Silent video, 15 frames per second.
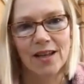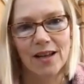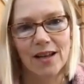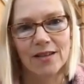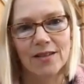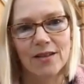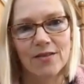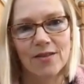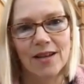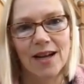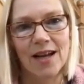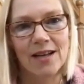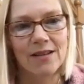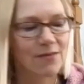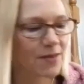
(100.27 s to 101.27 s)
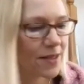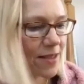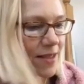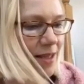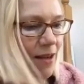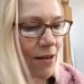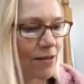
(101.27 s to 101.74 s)
And so that kind of
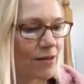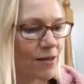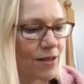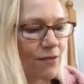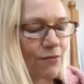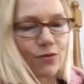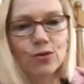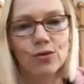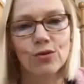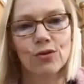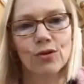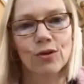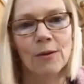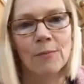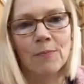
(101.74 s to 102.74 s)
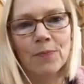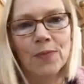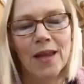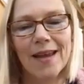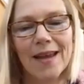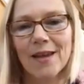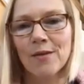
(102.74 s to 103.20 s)
stands for
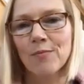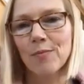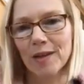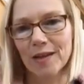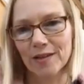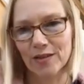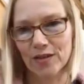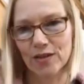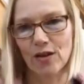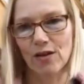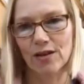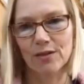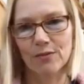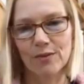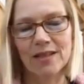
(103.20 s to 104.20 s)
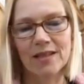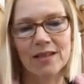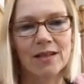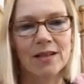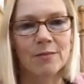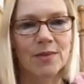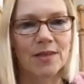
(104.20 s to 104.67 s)
him being solid
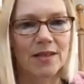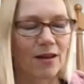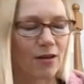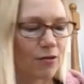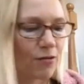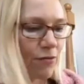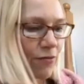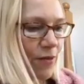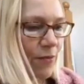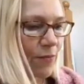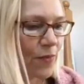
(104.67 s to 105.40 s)
within himself.